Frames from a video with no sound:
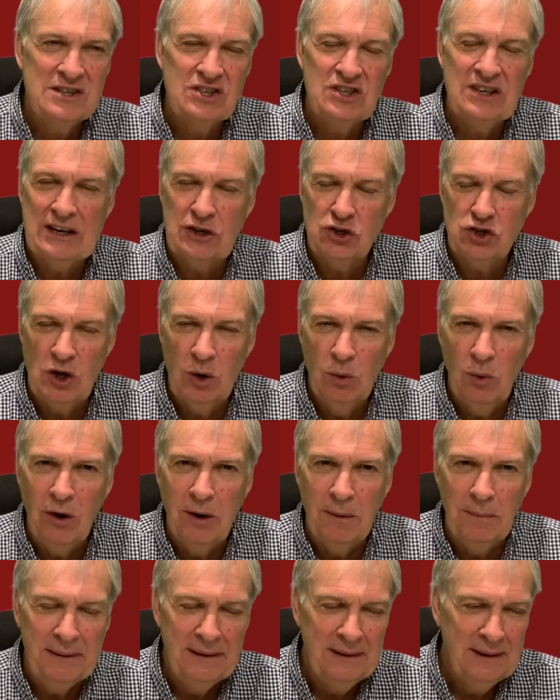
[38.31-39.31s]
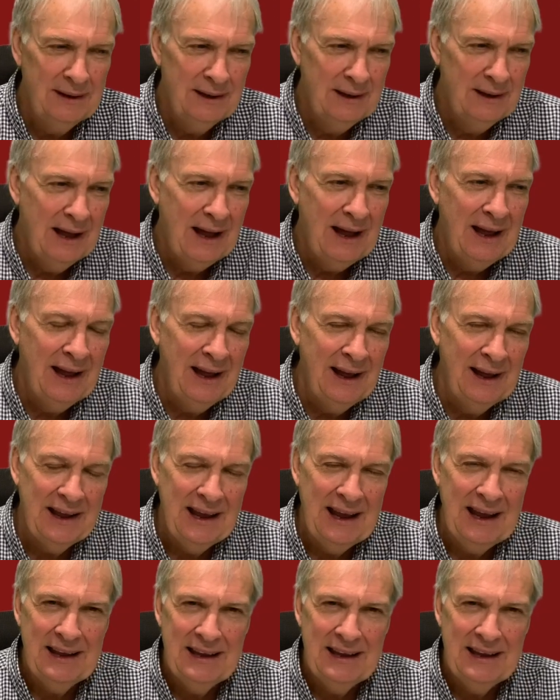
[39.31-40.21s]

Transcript: 6-2 up.